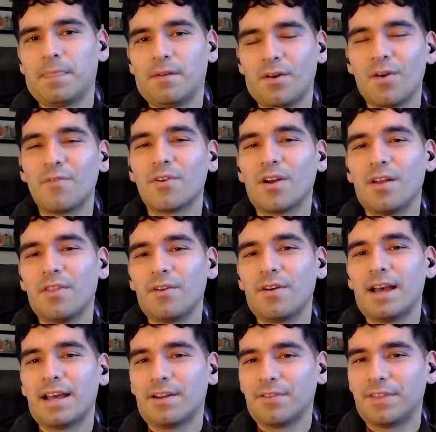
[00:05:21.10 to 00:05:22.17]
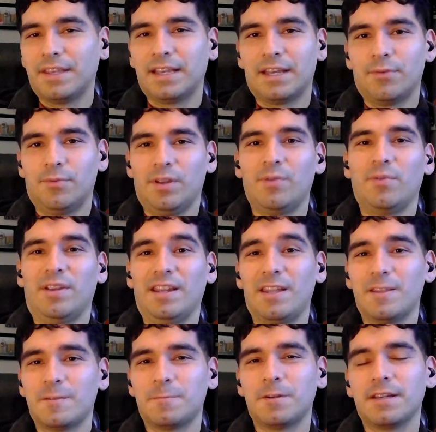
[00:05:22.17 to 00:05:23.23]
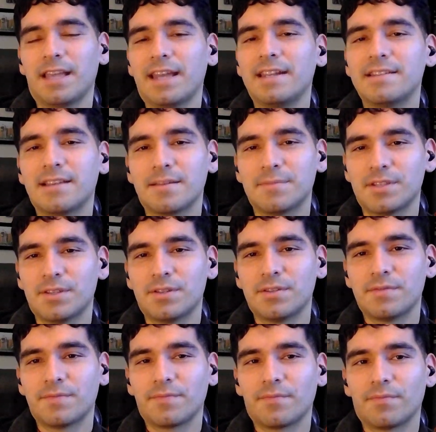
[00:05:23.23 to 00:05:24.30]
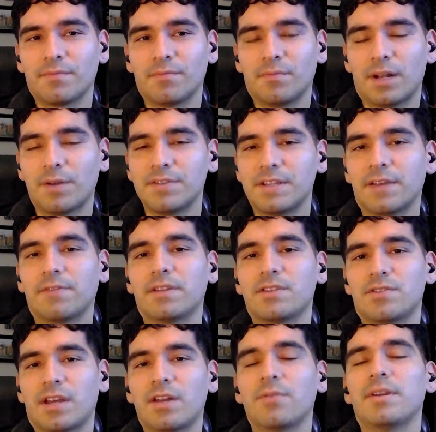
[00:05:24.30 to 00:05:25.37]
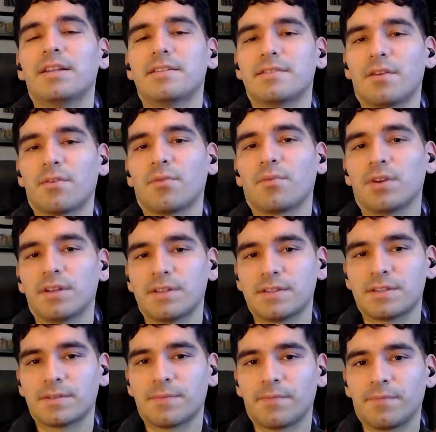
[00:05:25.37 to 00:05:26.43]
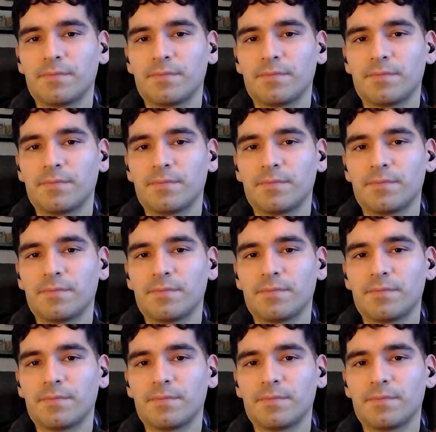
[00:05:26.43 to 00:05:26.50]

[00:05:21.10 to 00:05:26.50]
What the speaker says: Overall, though, I don't think I'd reread this book anytime soon, but I would definitely try to read his other works.